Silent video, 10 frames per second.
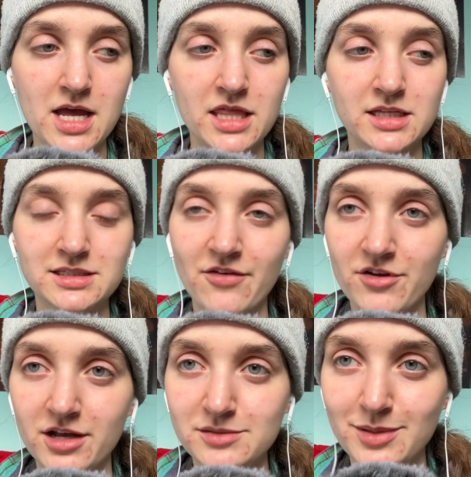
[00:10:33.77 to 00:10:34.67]
The 7
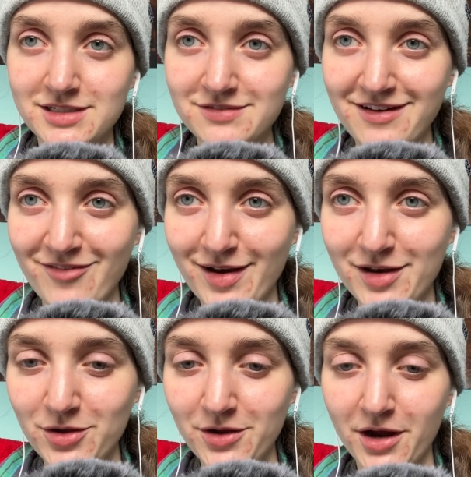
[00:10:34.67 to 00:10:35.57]
Husbands of Evelyn
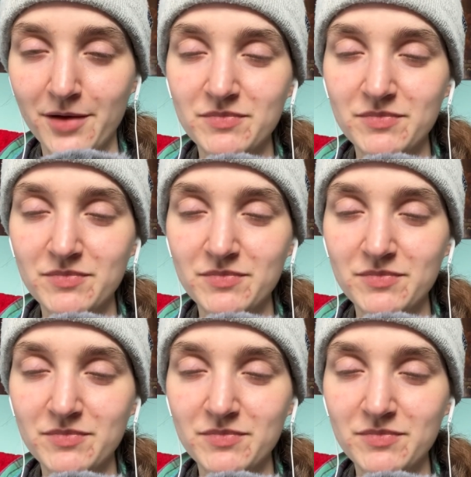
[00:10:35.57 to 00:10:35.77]
Hugo,